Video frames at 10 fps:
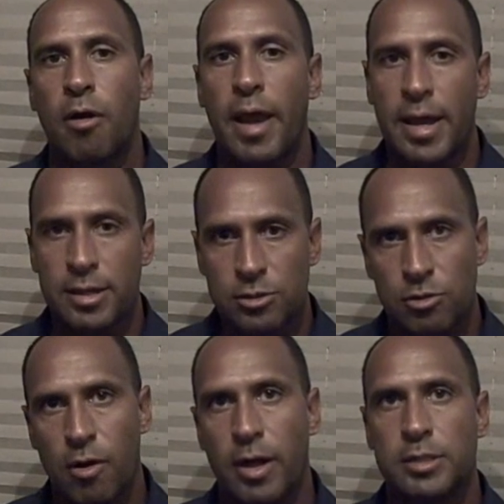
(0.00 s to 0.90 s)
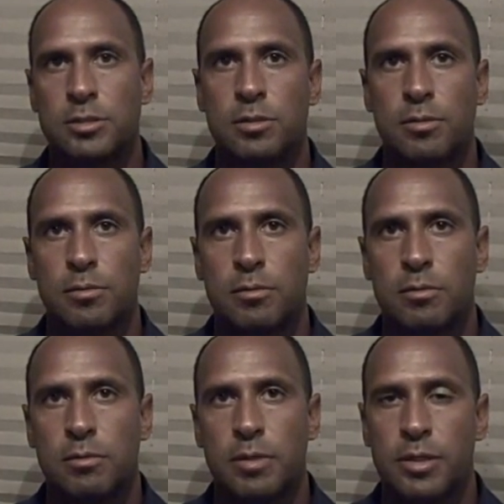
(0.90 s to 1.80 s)
are Antichrist
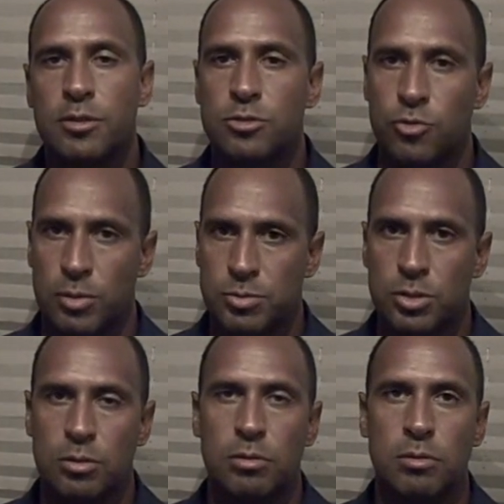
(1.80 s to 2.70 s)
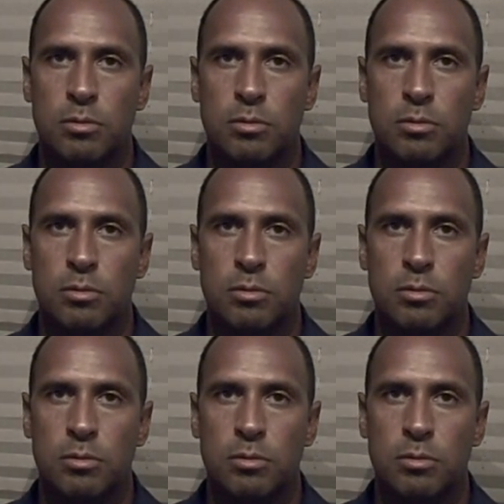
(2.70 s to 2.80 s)
in the Scripture.